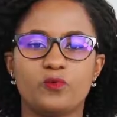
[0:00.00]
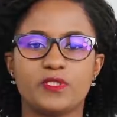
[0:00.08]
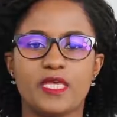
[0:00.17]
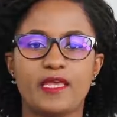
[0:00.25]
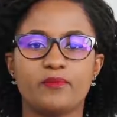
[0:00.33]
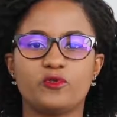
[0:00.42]

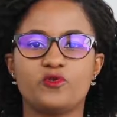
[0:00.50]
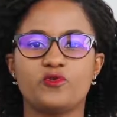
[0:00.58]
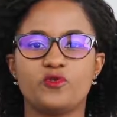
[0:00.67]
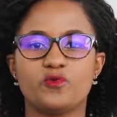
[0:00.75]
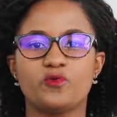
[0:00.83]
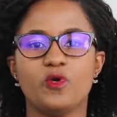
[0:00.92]
was able to
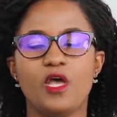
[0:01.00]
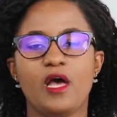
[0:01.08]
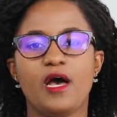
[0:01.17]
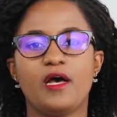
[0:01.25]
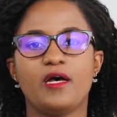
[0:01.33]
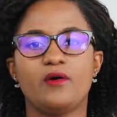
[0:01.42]
do
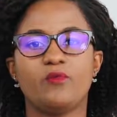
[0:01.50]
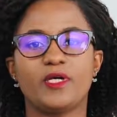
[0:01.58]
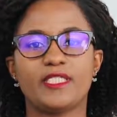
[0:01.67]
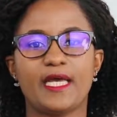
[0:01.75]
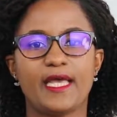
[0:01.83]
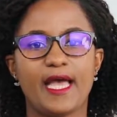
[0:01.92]

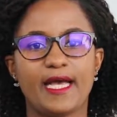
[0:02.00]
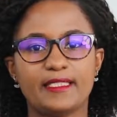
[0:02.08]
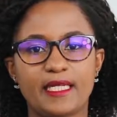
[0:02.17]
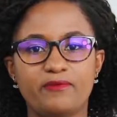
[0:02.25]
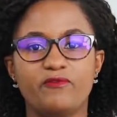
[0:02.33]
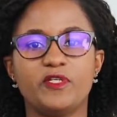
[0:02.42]
what I
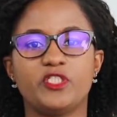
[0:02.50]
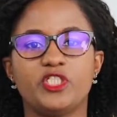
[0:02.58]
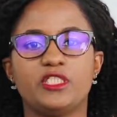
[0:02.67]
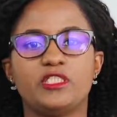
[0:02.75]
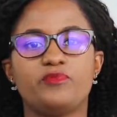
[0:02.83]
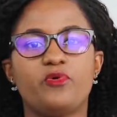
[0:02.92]
had
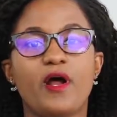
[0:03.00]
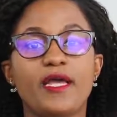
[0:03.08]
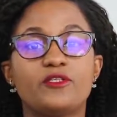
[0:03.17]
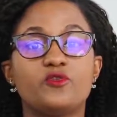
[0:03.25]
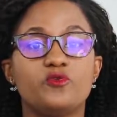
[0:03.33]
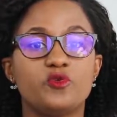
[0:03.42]
envisioned.
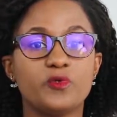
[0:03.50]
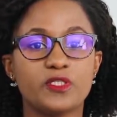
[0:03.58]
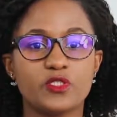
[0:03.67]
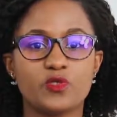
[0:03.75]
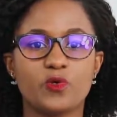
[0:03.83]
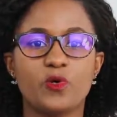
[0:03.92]
Prior to
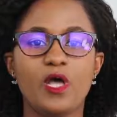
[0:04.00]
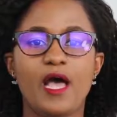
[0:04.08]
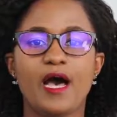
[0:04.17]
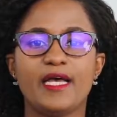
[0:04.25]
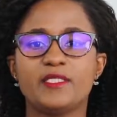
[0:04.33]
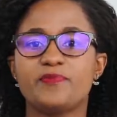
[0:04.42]
doing so, I